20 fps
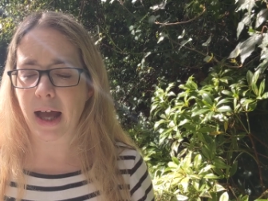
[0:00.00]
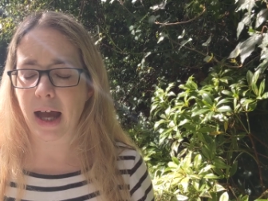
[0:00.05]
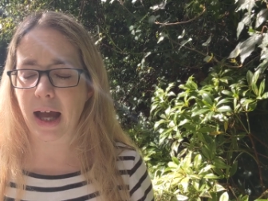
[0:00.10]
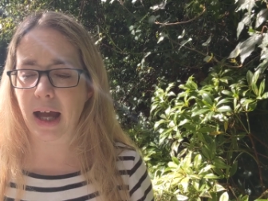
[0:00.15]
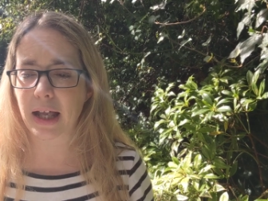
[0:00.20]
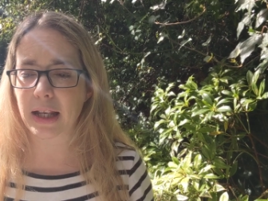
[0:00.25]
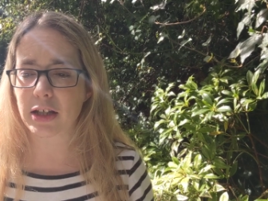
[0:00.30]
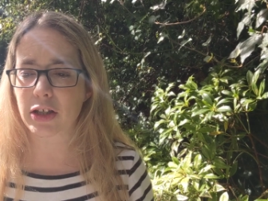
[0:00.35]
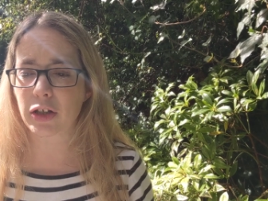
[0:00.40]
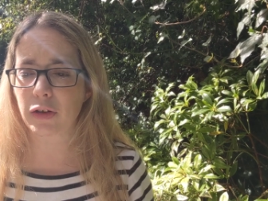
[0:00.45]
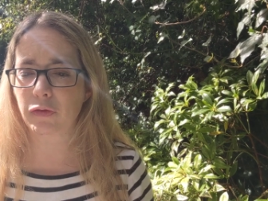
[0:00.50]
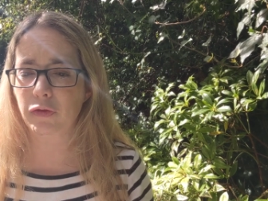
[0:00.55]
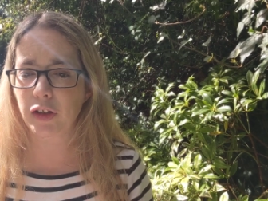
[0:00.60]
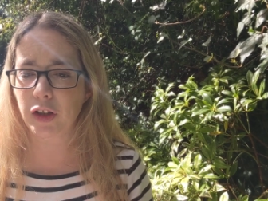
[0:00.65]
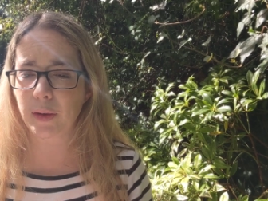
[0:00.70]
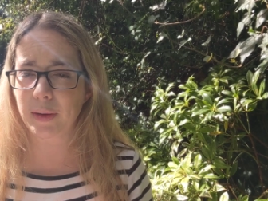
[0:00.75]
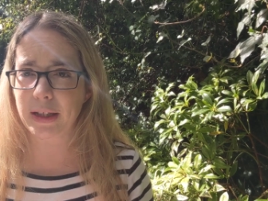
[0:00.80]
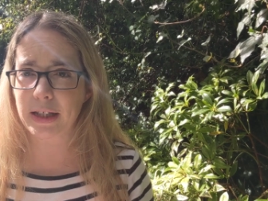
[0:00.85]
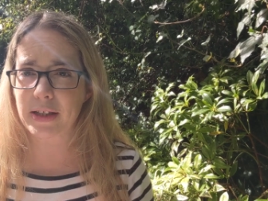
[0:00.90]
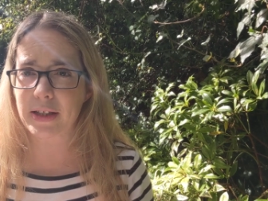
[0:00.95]
And a
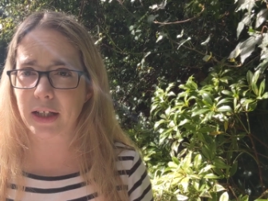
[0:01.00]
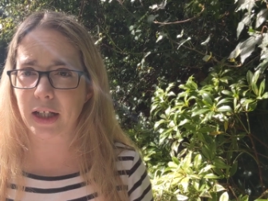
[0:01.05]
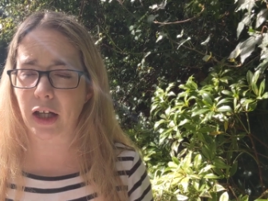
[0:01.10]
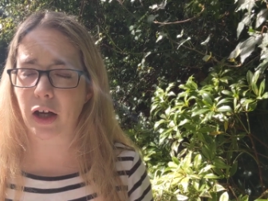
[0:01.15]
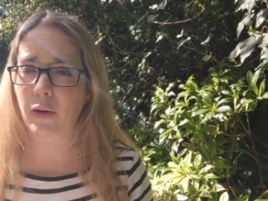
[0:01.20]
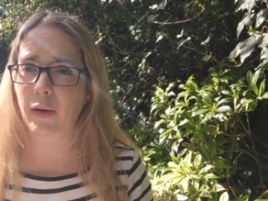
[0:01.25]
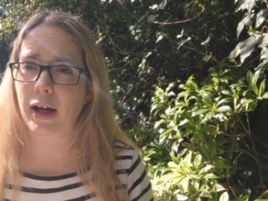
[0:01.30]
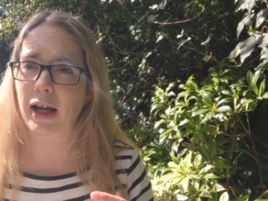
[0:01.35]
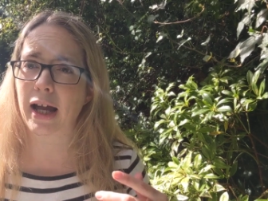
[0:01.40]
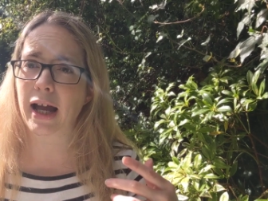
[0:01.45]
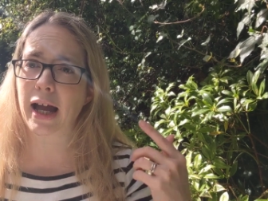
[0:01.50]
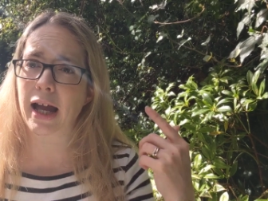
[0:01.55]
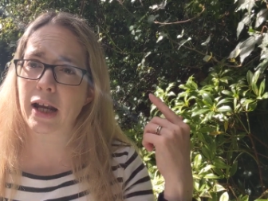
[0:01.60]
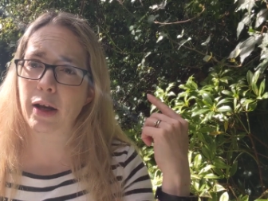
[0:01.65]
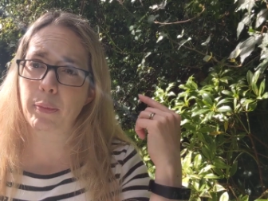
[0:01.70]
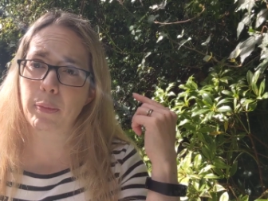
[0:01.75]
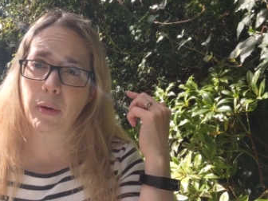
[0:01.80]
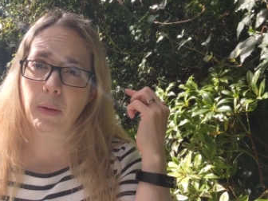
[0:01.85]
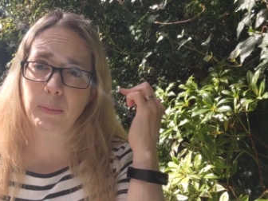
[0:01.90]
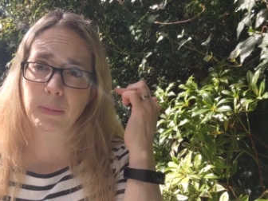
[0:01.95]
few years ago, I
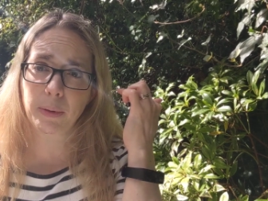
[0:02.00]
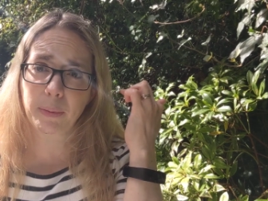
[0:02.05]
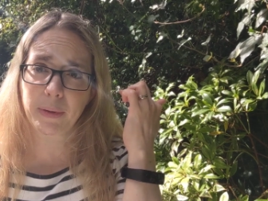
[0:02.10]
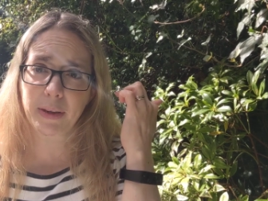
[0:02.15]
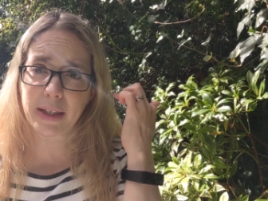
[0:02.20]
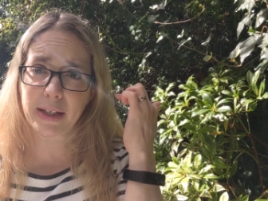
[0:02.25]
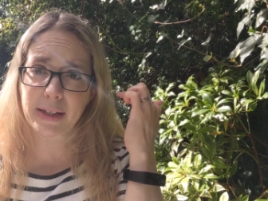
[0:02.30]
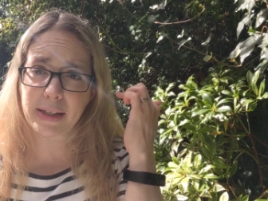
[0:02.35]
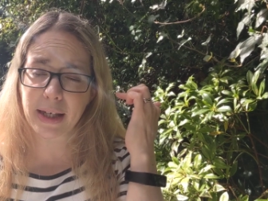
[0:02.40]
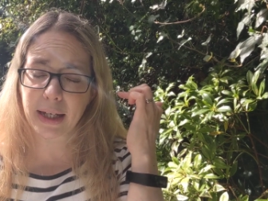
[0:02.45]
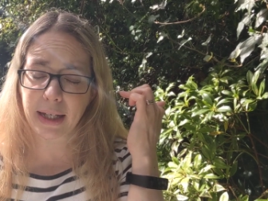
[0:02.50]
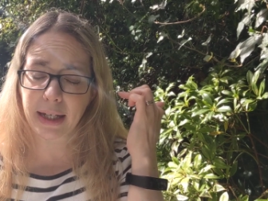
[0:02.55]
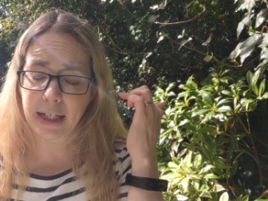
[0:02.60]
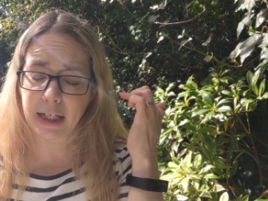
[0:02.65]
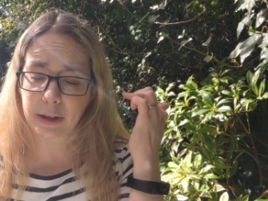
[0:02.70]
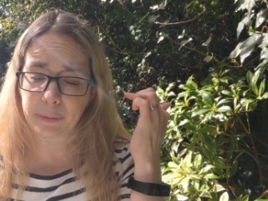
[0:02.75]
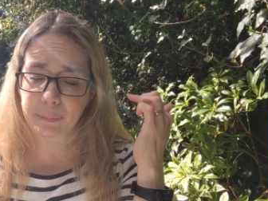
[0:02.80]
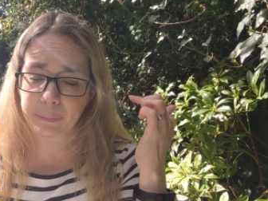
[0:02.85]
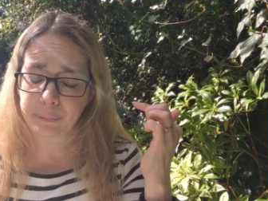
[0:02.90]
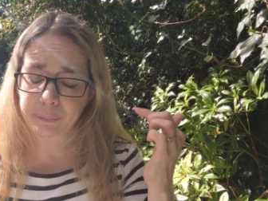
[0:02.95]
had a problem with this
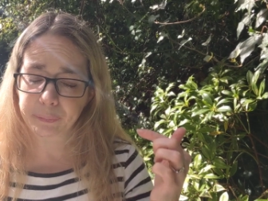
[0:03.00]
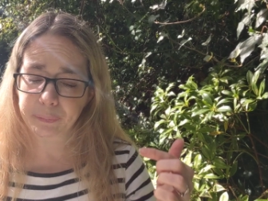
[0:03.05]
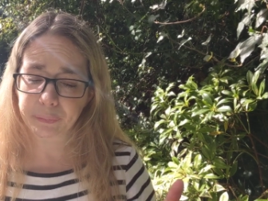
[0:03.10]
ear